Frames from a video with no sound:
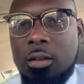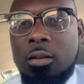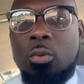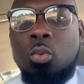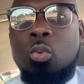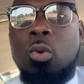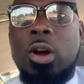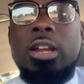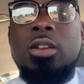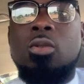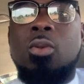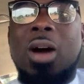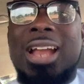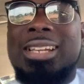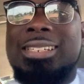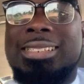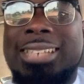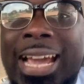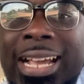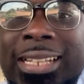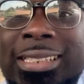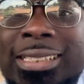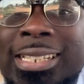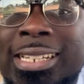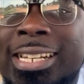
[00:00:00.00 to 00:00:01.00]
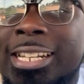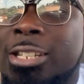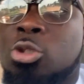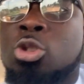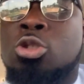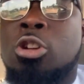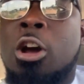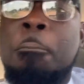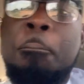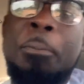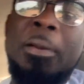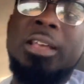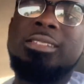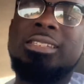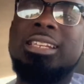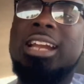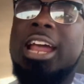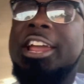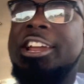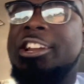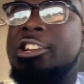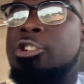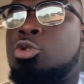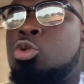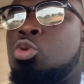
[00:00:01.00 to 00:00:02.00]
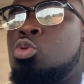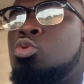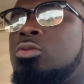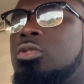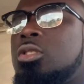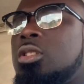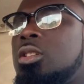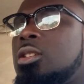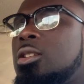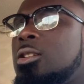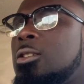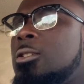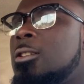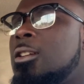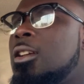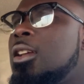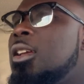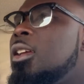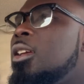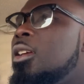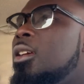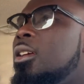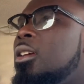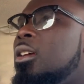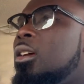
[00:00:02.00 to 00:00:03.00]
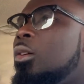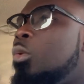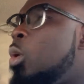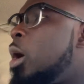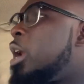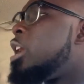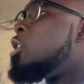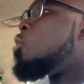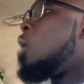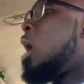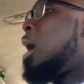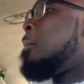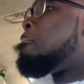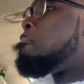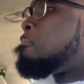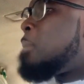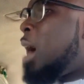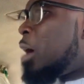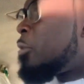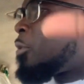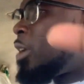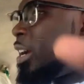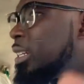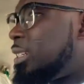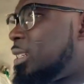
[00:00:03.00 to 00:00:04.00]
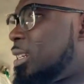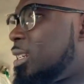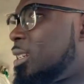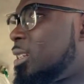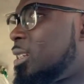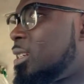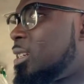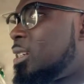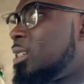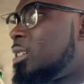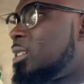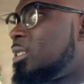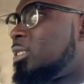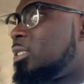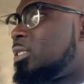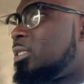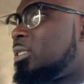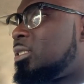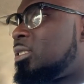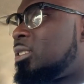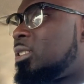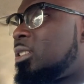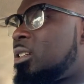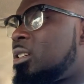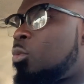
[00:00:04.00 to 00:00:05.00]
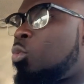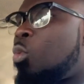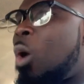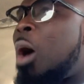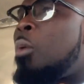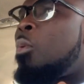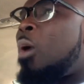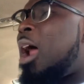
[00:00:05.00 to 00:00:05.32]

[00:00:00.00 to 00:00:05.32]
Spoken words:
When you are dating, it's not personal issues. When you are married, what